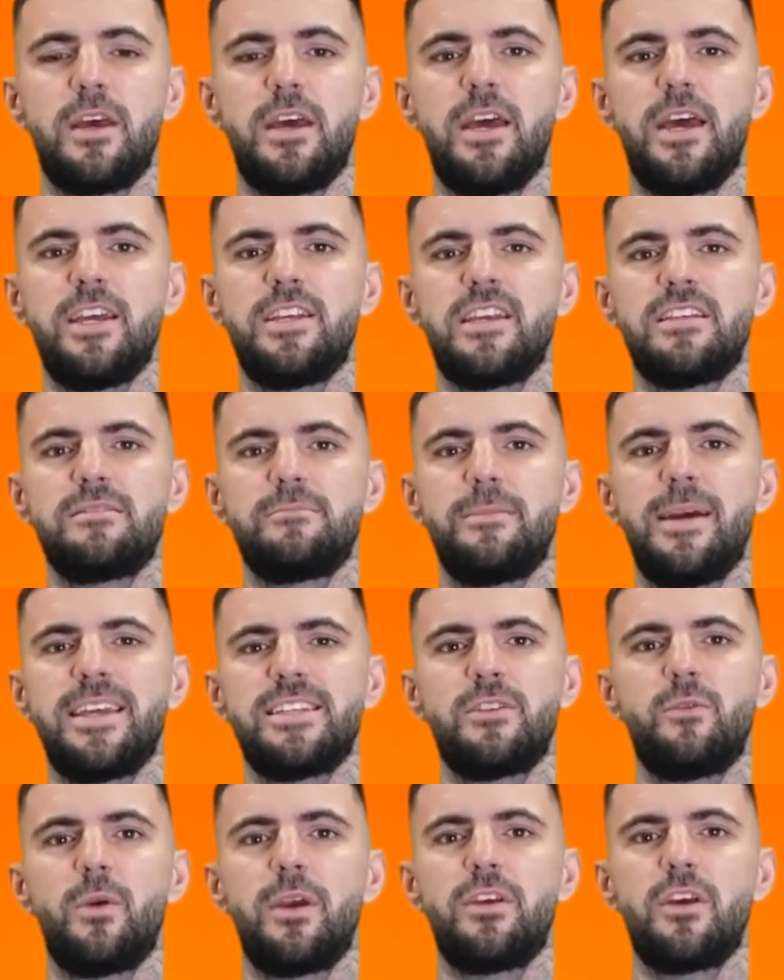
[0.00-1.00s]
It doesn't
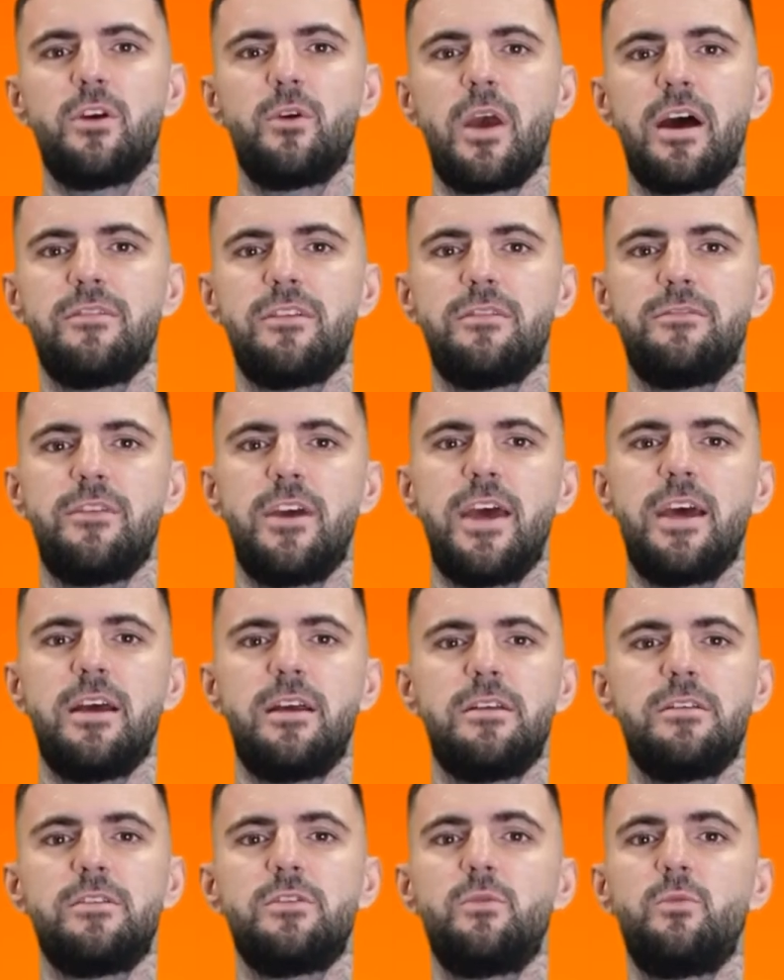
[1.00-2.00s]
matter whether you have a
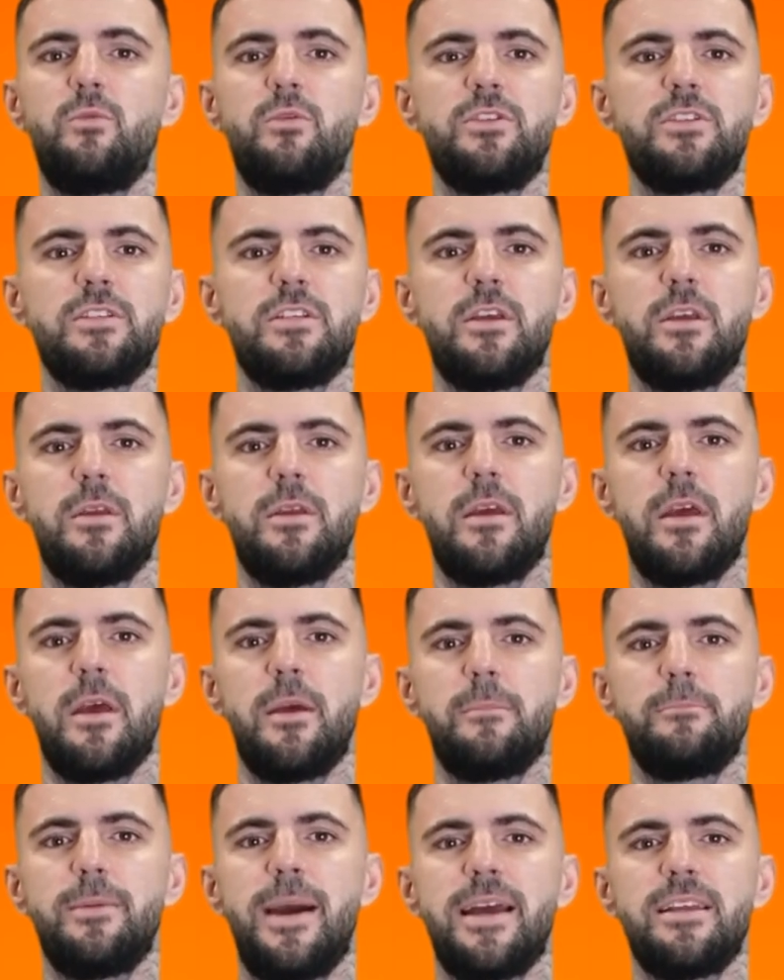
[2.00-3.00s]
Valent, Worcester,
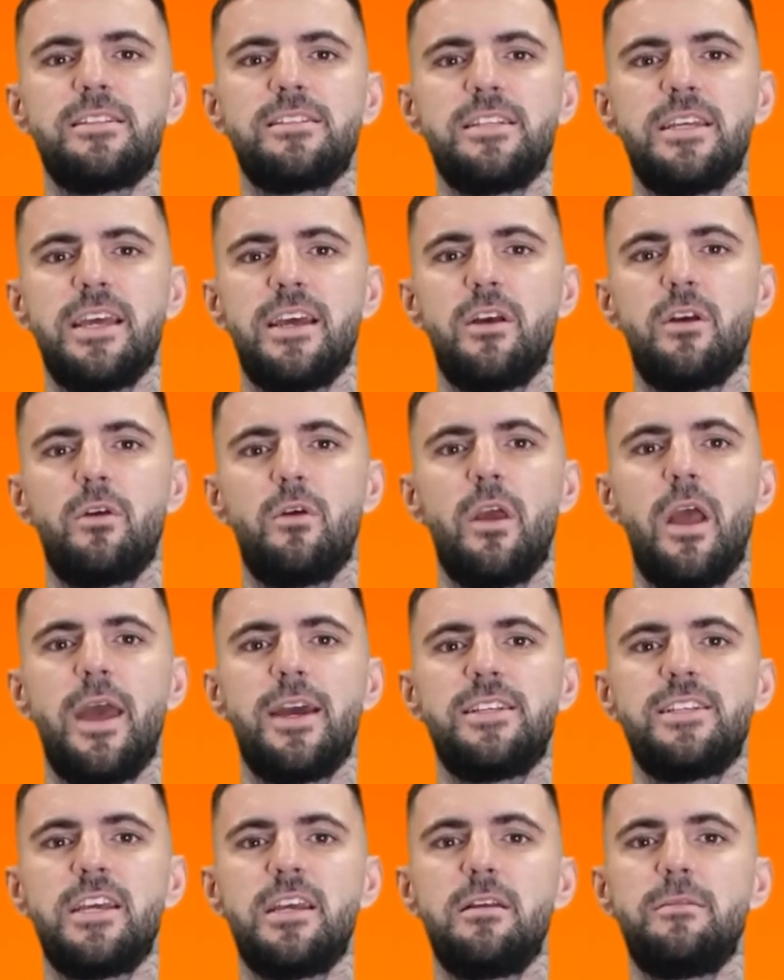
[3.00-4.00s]
Baxi, or
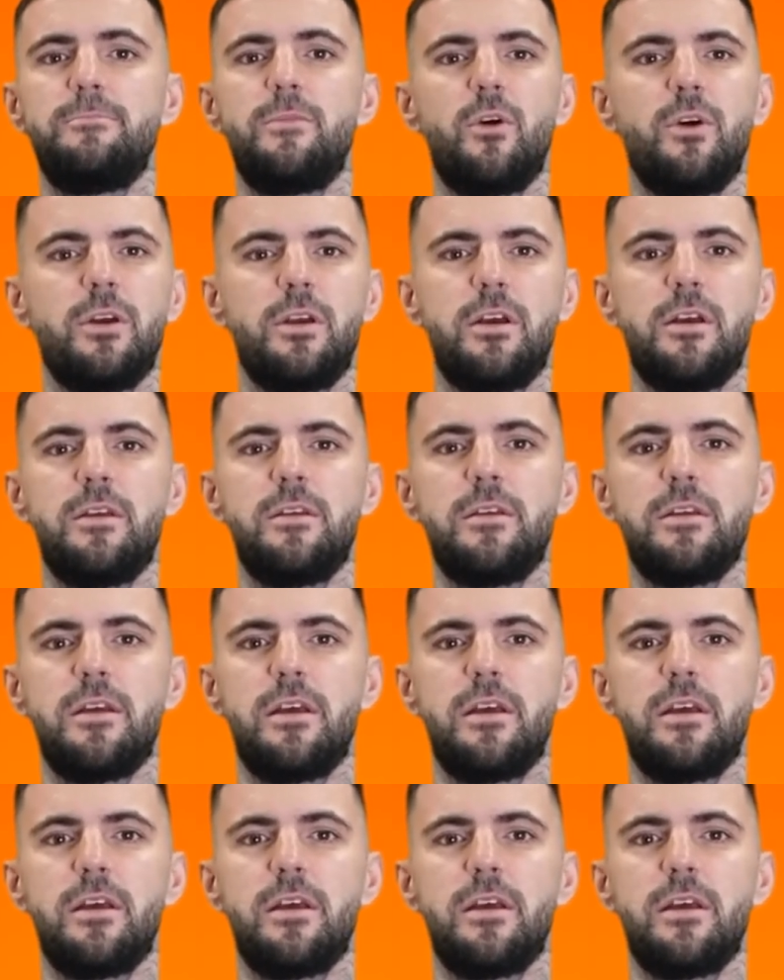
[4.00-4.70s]
Ideal boiler,